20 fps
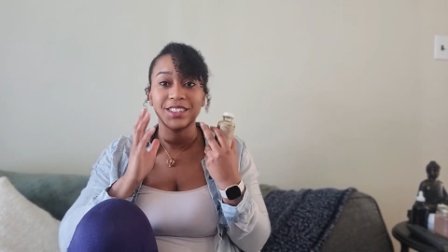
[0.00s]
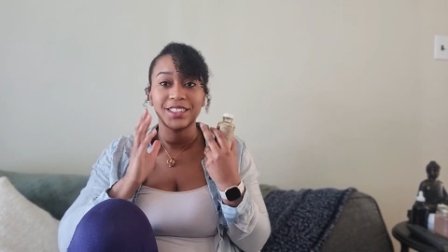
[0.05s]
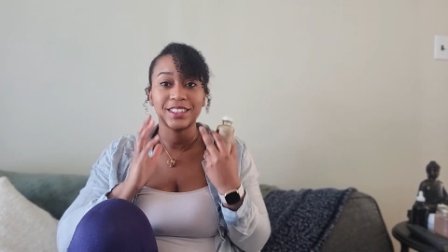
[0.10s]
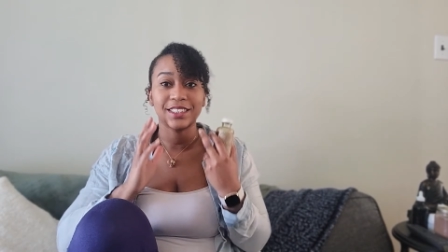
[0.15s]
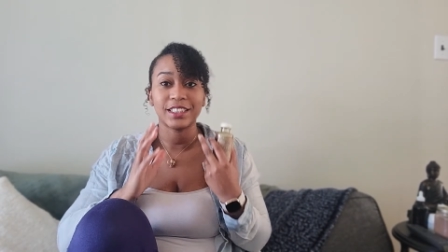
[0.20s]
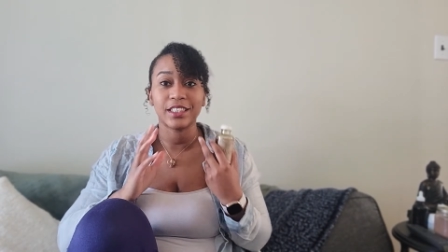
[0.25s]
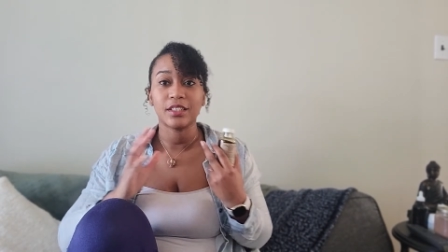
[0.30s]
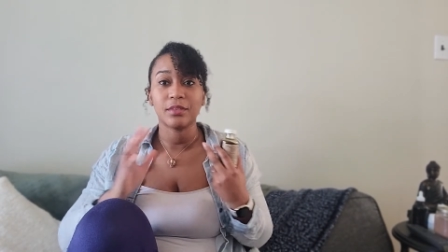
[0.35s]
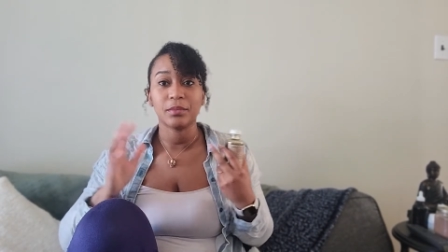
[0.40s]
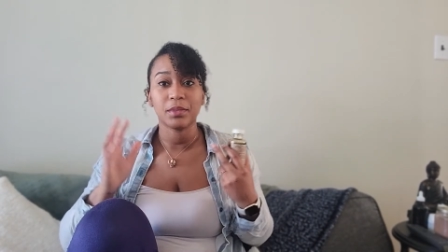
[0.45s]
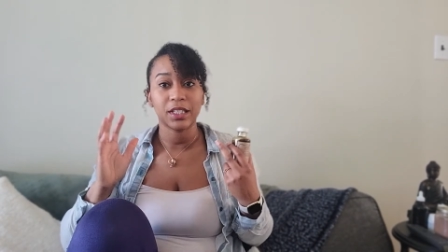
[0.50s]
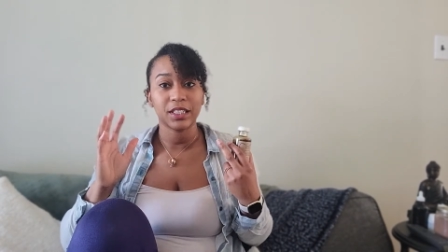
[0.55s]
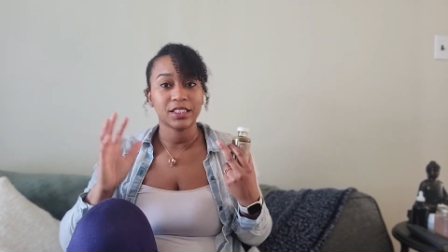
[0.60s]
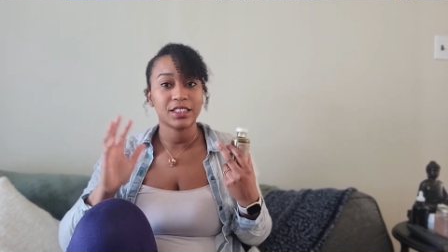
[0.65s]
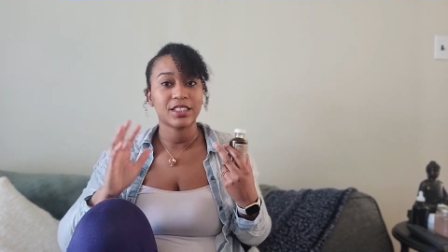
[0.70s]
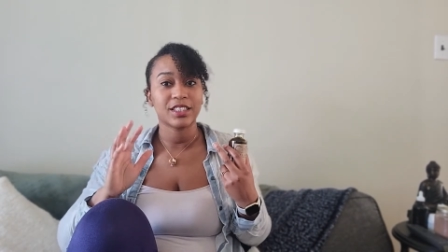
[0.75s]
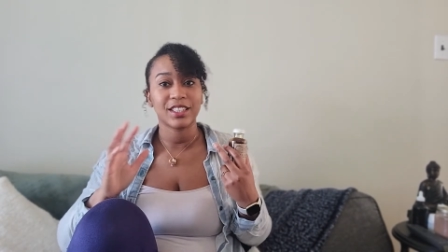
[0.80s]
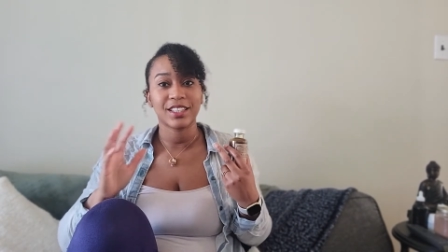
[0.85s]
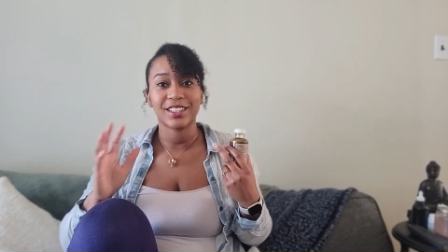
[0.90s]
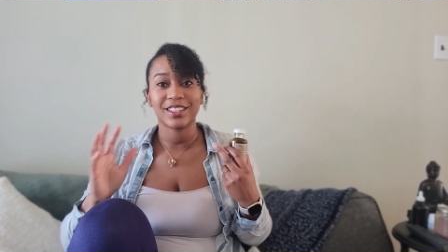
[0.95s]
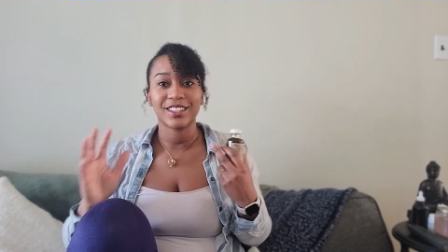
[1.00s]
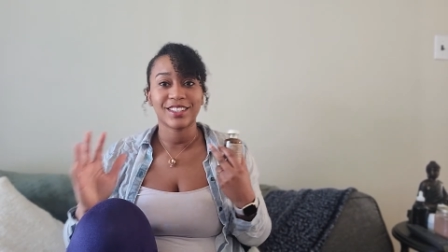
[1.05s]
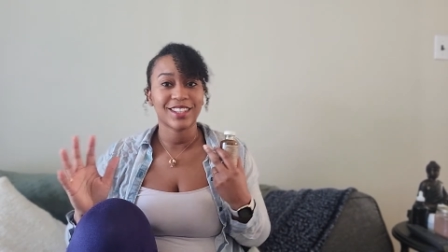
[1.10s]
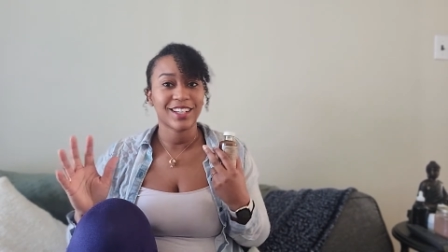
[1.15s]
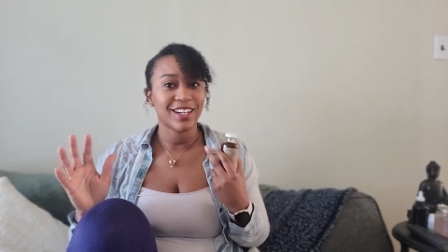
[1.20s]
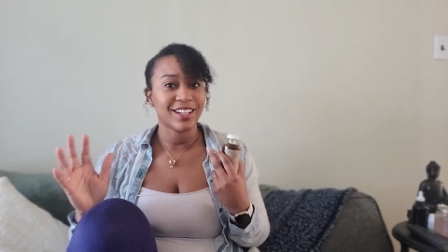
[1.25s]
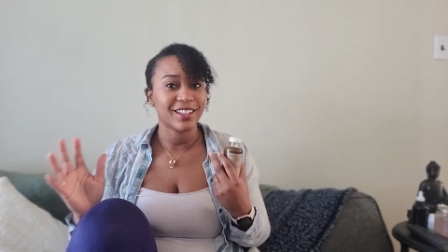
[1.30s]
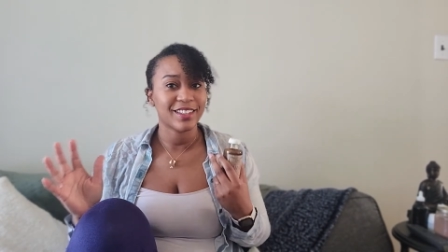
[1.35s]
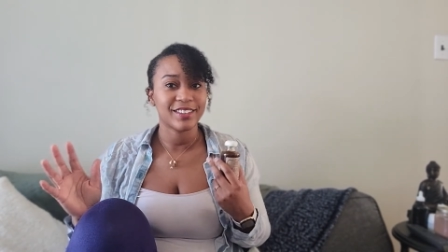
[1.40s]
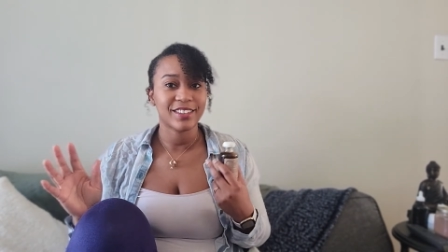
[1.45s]
see my skin
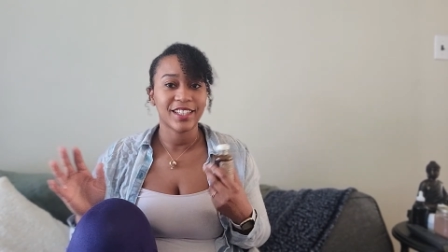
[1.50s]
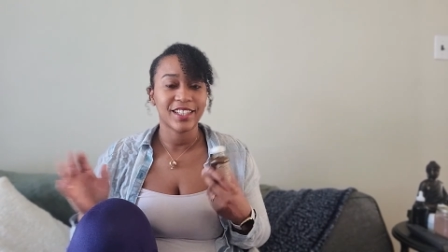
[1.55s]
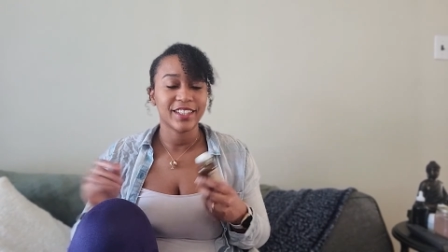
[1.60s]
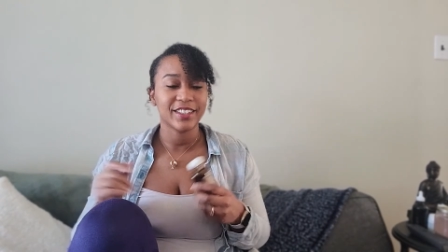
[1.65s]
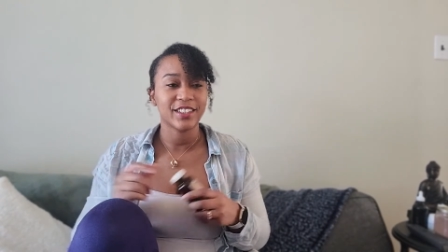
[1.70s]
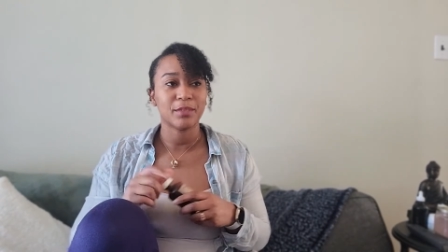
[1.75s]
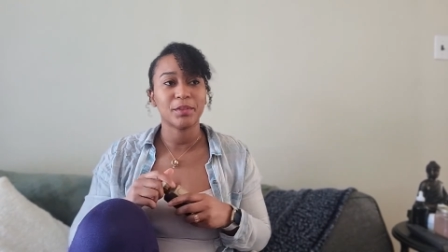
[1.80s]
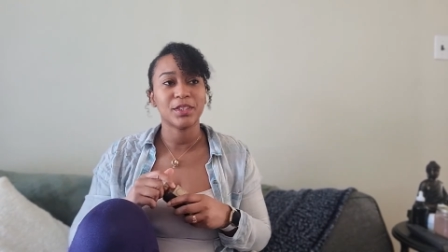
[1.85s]
kind of tighten up.